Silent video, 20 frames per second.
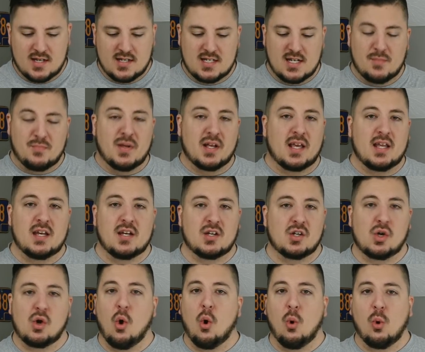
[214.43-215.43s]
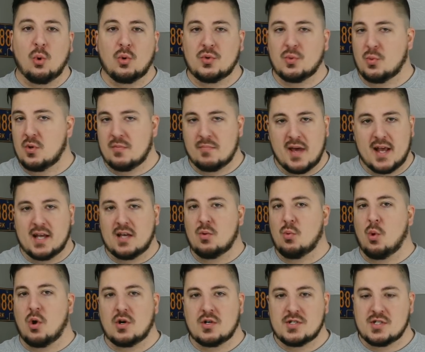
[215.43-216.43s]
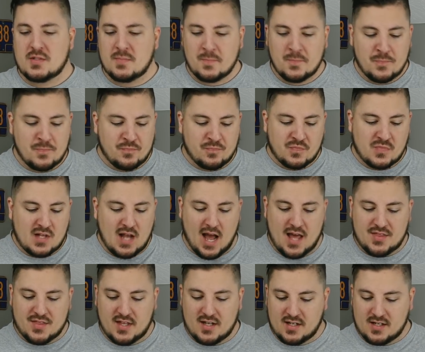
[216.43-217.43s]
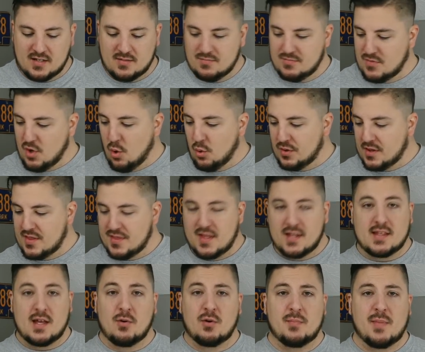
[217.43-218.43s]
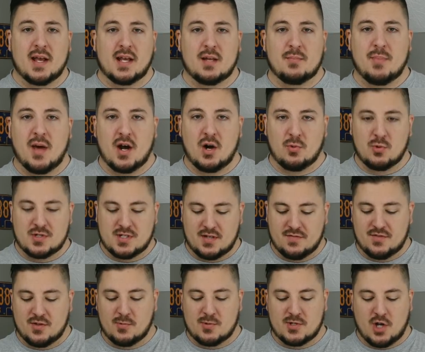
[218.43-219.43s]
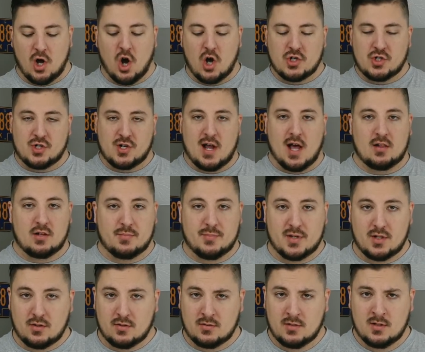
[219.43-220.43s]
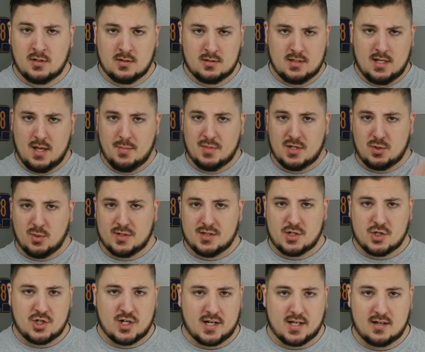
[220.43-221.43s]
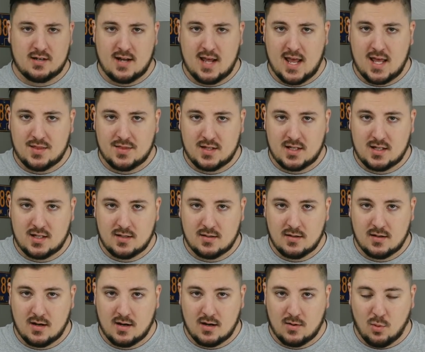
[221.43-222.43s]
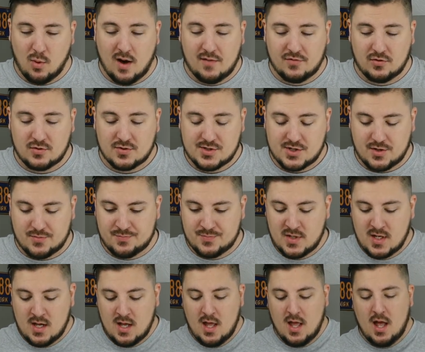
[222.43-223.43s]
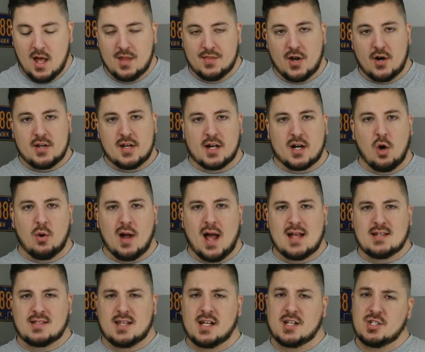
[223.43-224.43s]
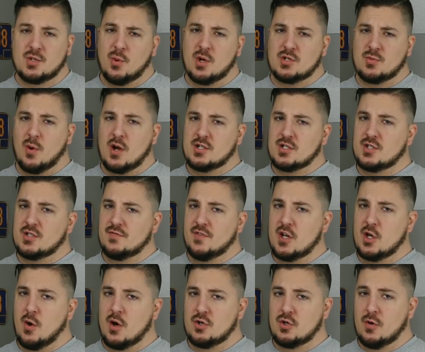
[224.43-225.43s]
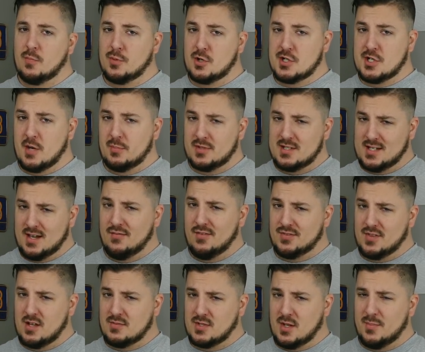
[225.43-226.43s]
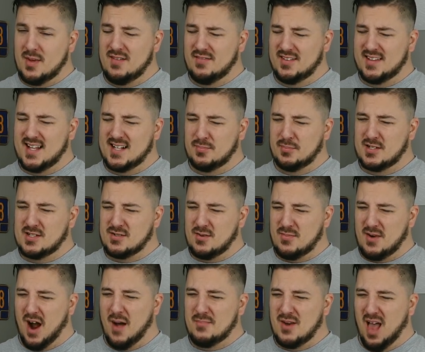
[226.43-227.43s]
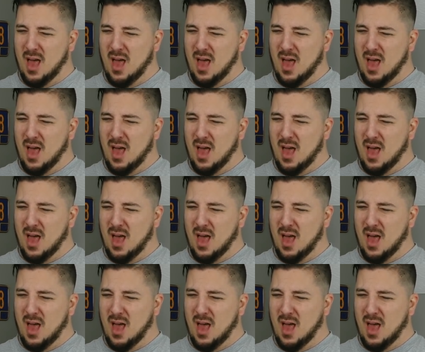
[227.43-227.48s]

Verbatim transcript: Dipping it in gold would make it worse. I think the only thing that would make it better was if there was a one hundred dollar bill in between the chicken and the uh, waffle. So there you go, guys. Thank you so much for watching this video. I do appreciate it. Please give it a thumbs up if you like. Please subscribe.